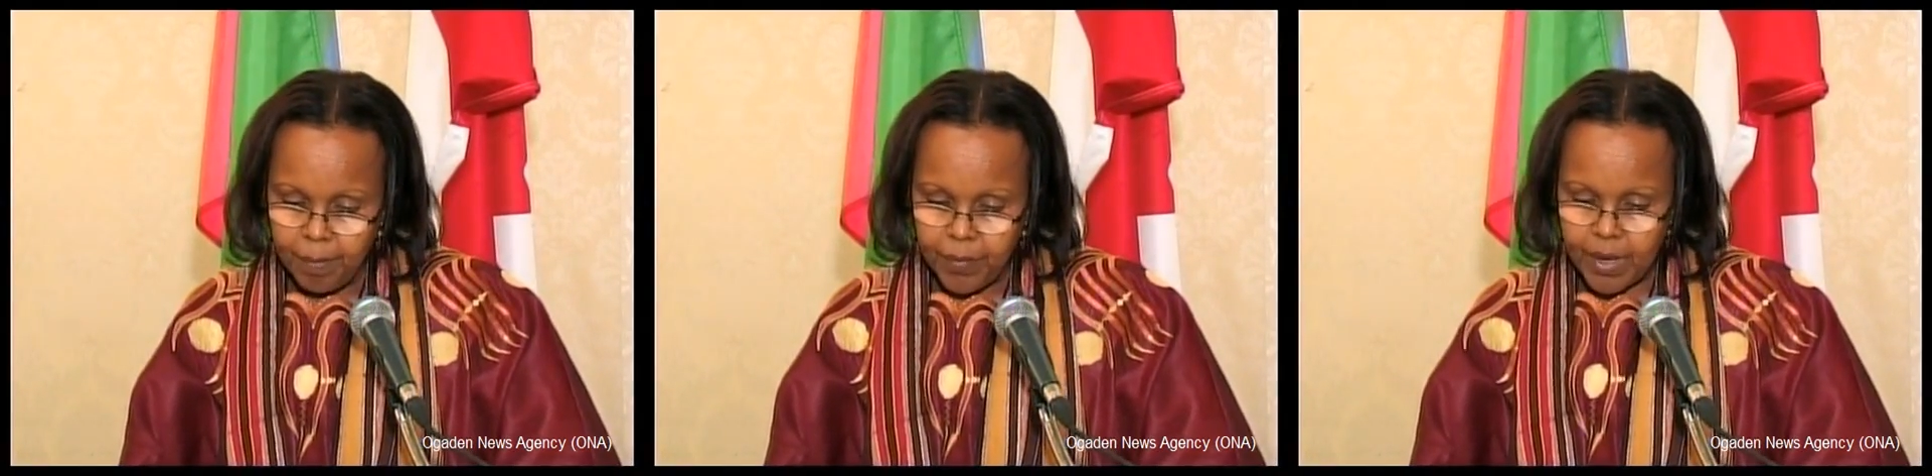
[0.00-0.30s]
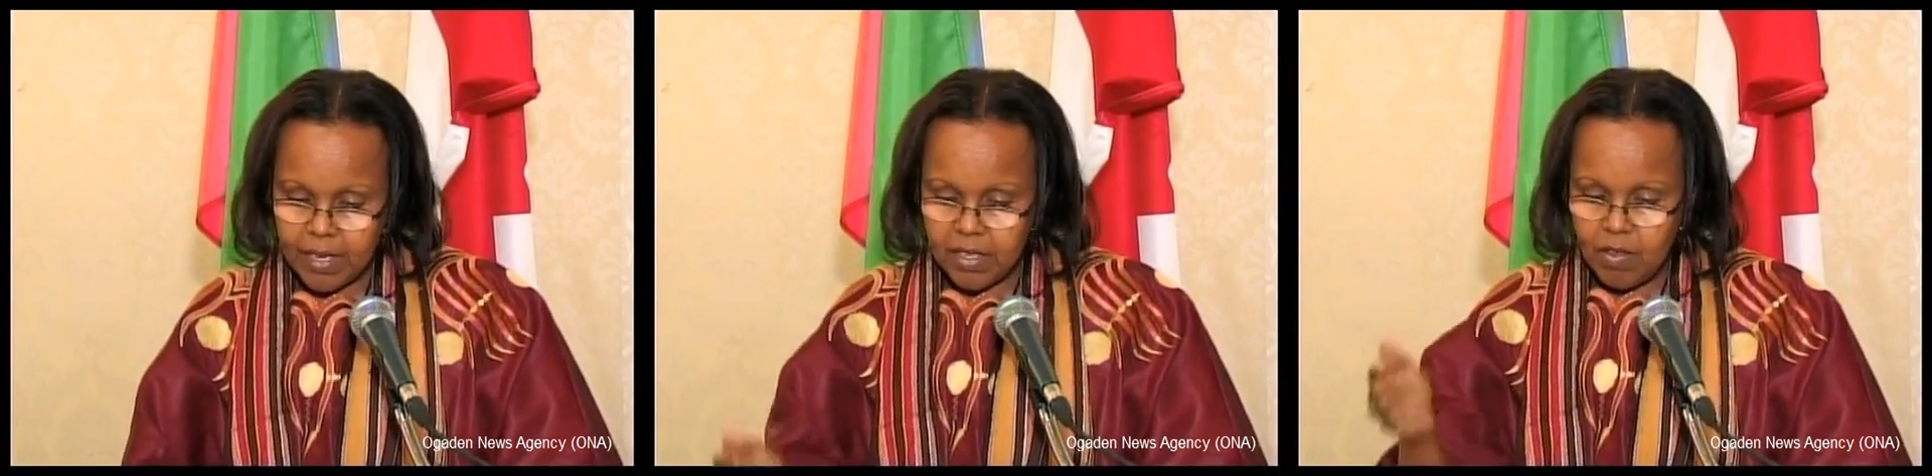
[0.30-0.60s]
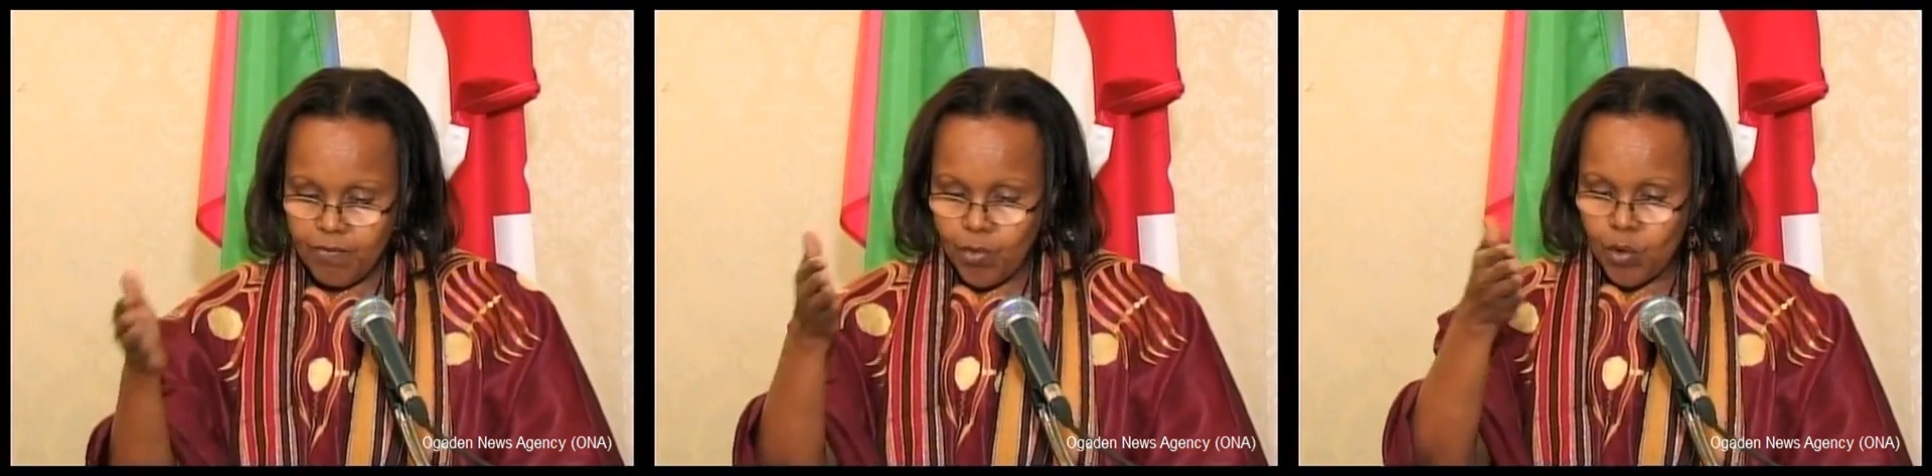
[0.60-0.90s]

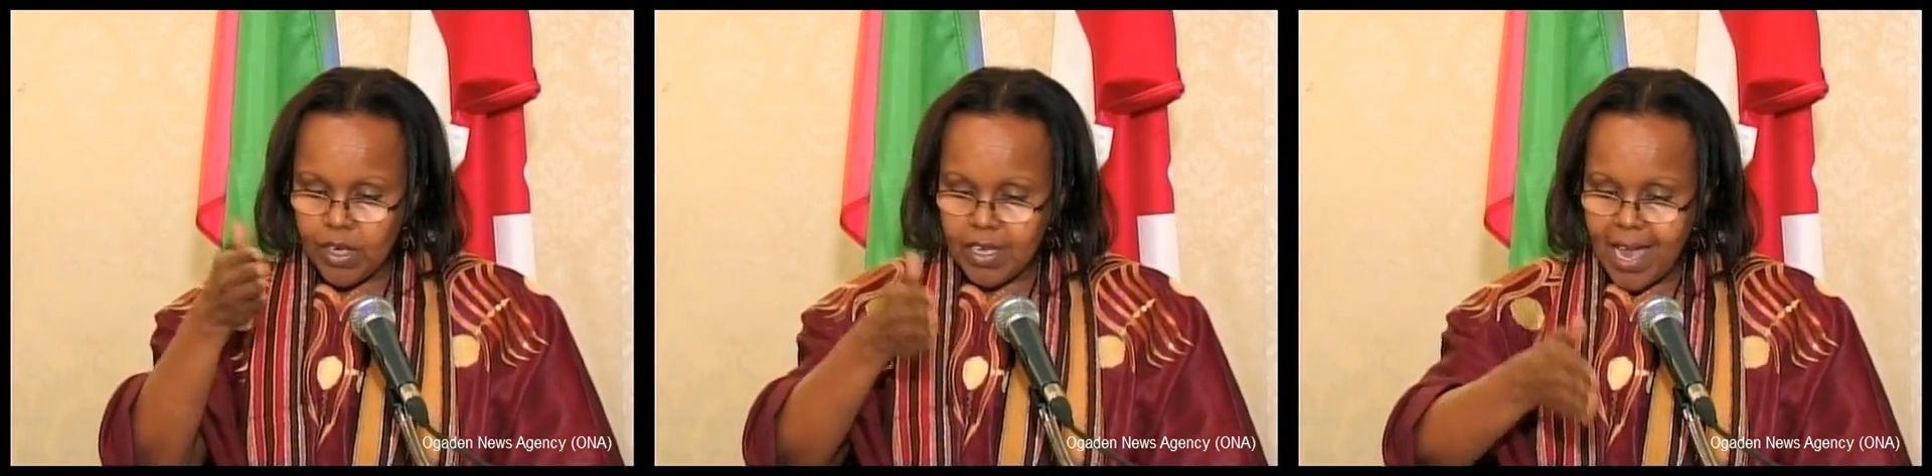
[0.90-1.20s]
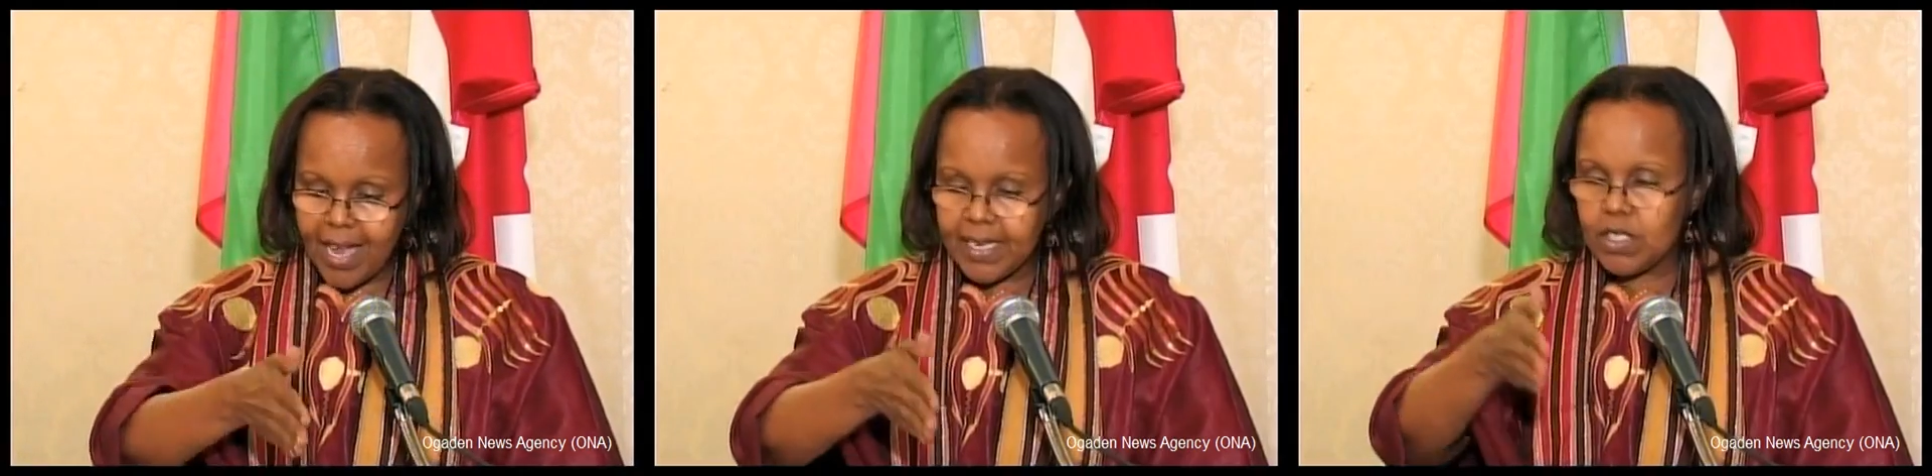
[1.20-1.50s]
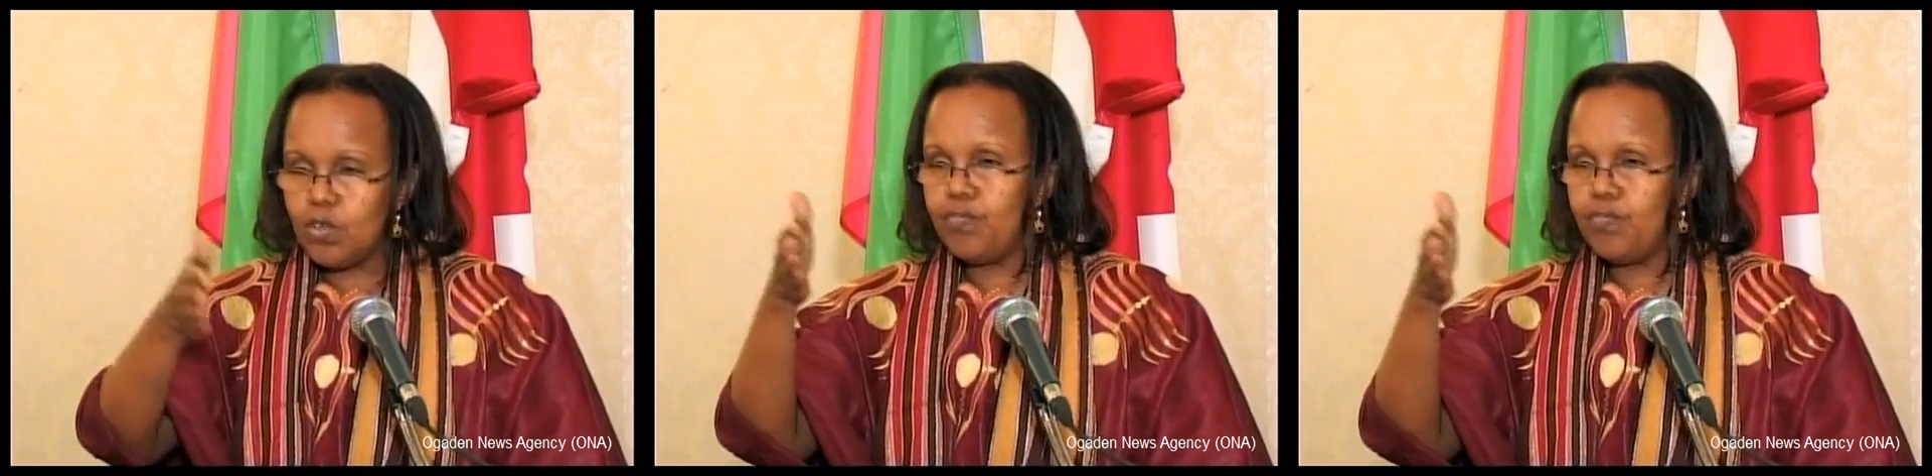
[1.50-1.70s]
1949 to